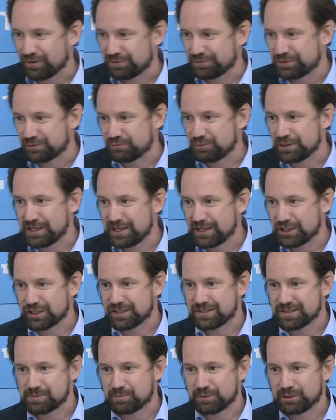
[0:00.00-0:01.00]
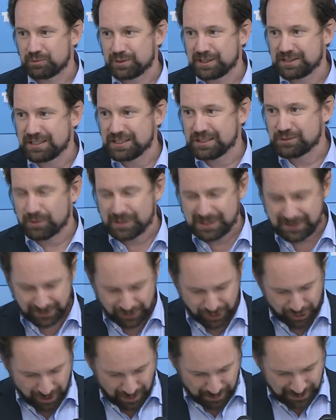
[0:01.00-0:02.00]
of the relations between Israel
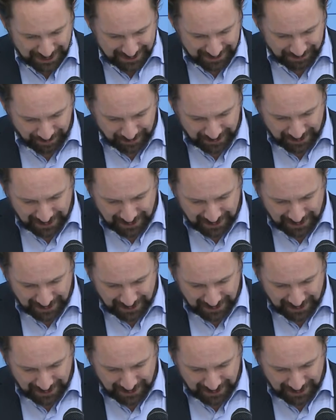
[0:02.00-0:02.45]
and Germany,